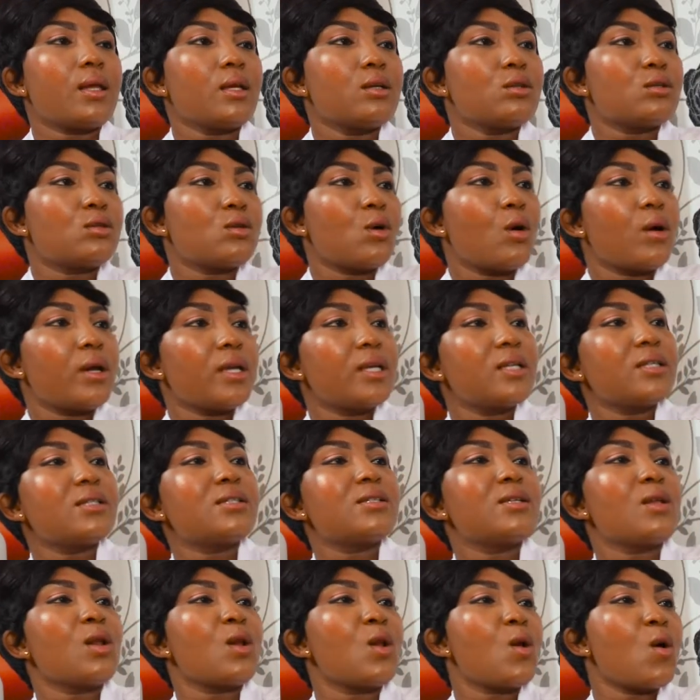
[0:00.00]
So
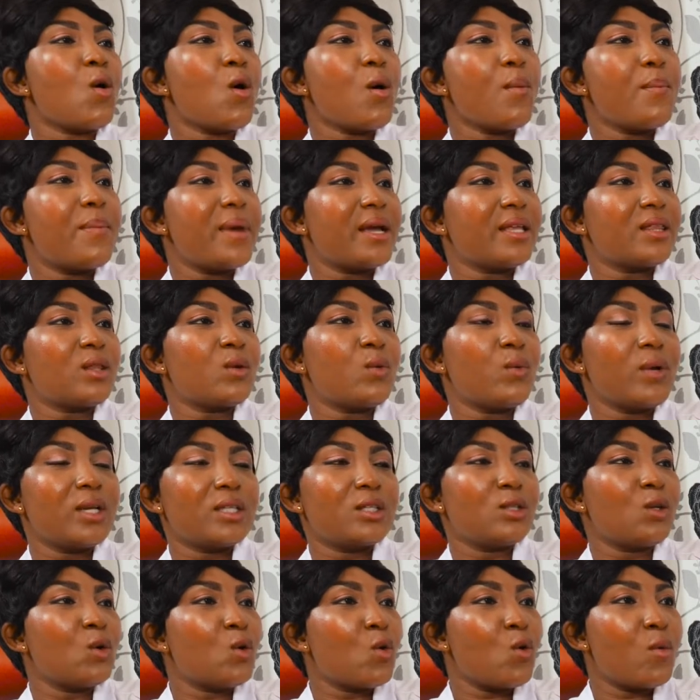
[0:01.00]
is low birth
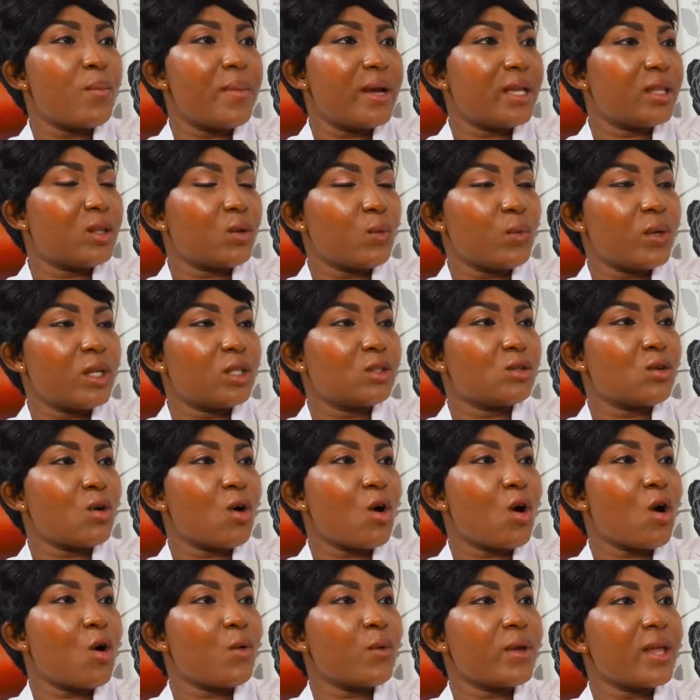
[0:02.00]
weight,
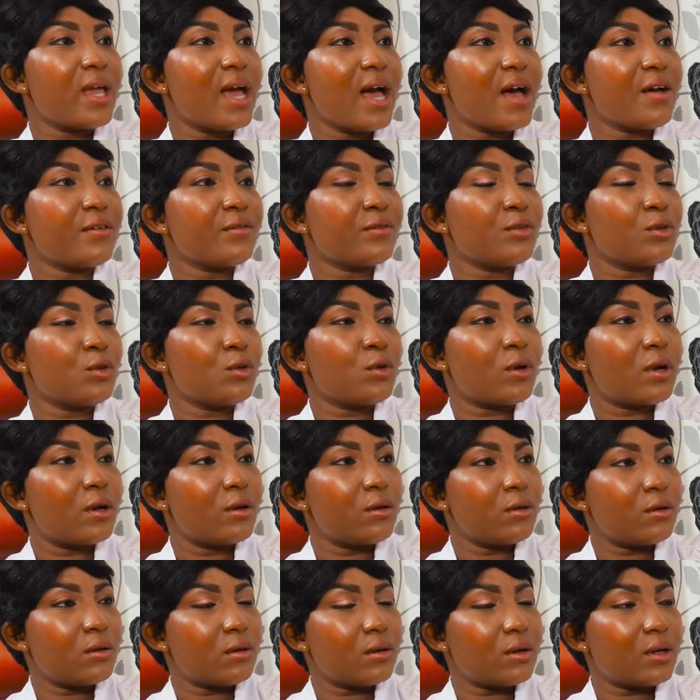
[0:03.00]
or we have
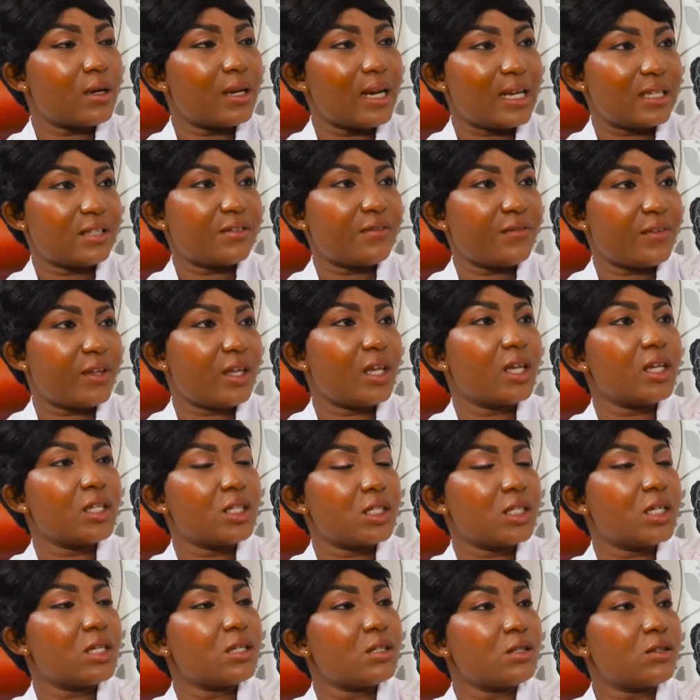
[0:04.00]

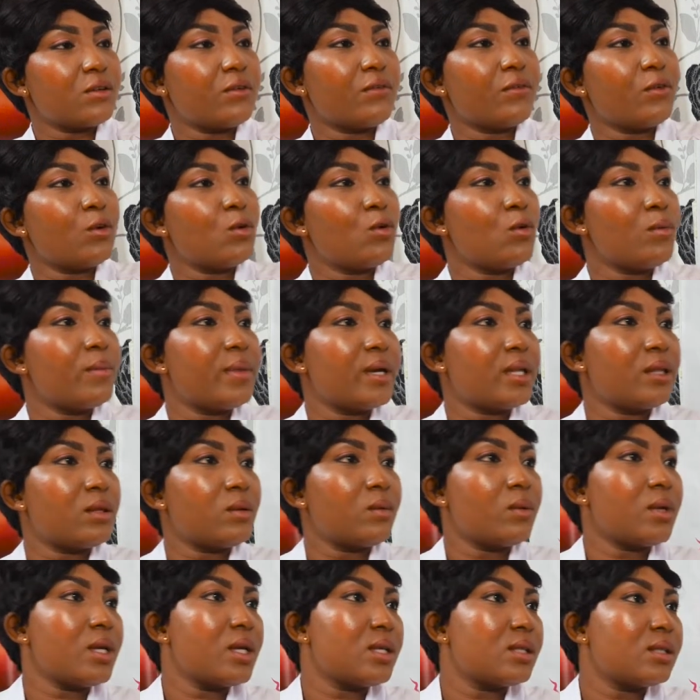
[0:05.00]
classifications of low birth
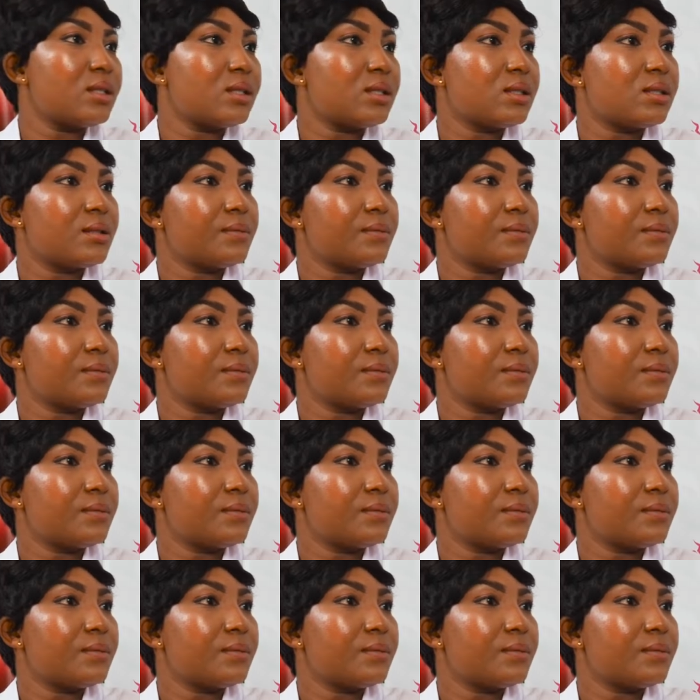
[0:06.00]
weight?